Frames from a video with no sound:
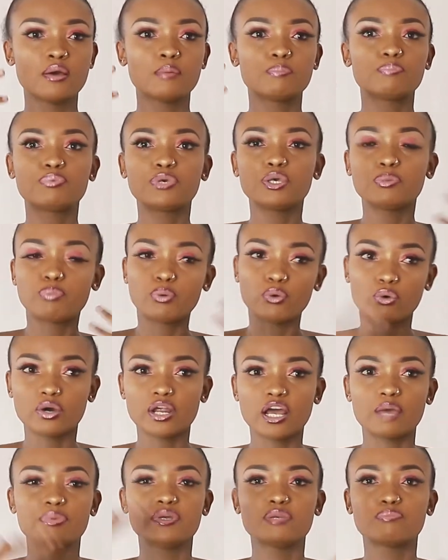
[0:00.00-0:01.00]
people,
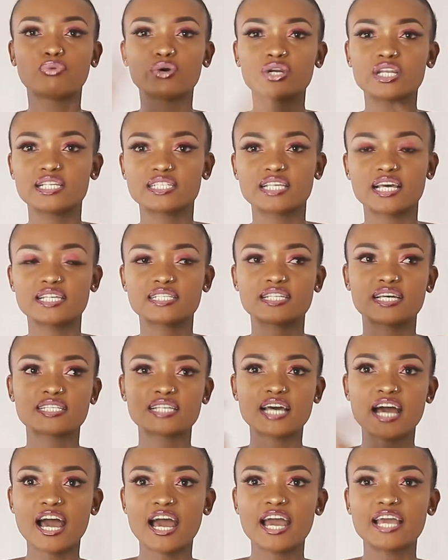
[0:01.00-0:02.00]
I mean body
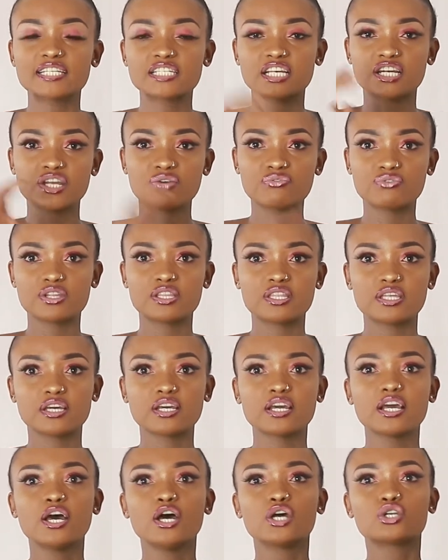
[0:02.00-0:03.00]
sizes, height and
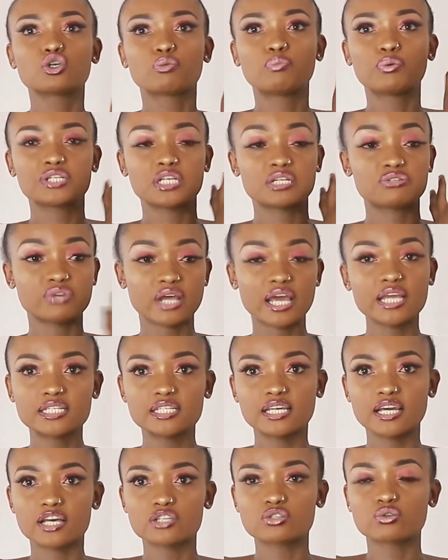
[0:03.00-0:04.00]
everything, to put it right
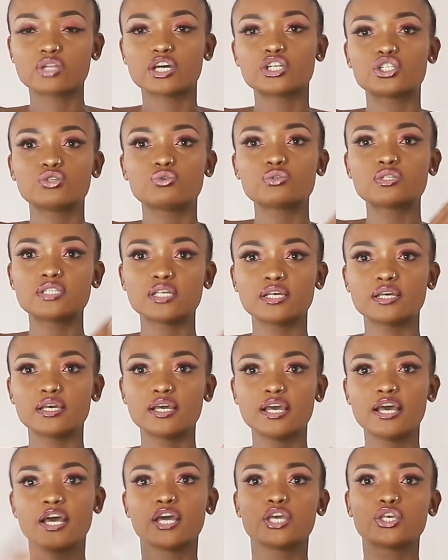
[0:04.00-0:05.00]
here so that you
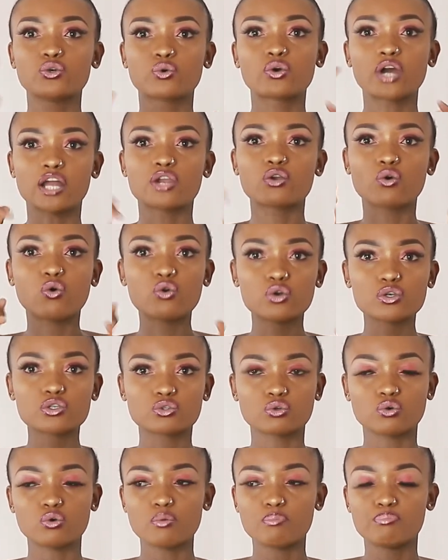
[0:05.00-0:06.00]
see you can
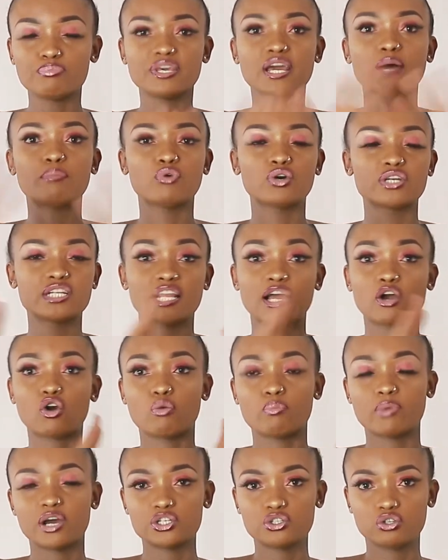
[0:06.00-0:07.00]
also be a model, a
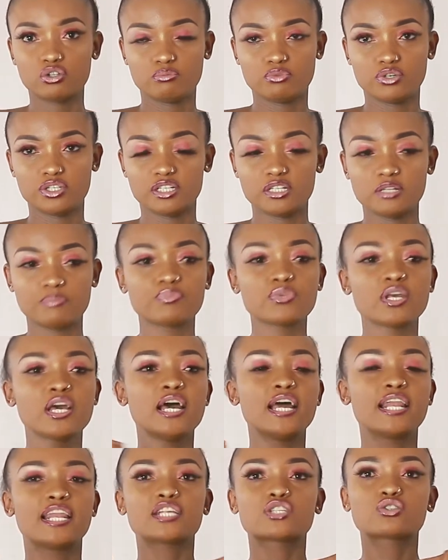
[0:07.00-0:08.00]
commercial model.
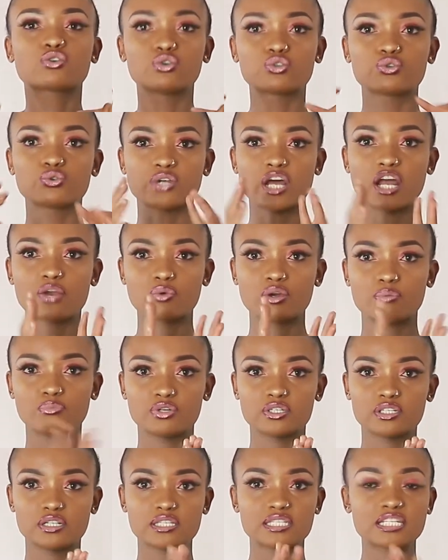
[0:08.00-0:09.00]
Let's go to runway
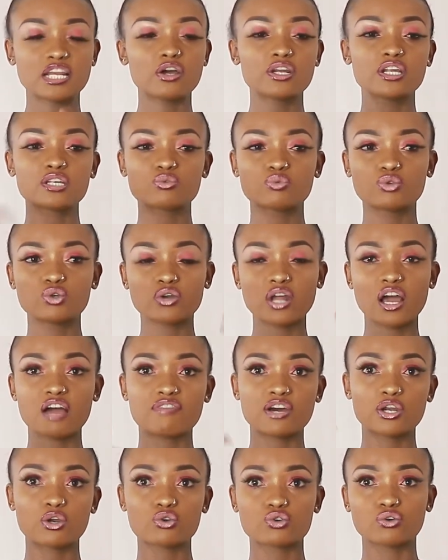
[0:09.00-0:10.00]
models. Nowadays we don't have a
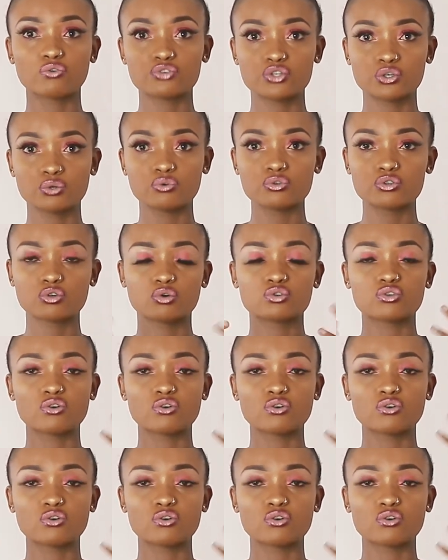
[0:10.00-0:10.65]
lot of shows because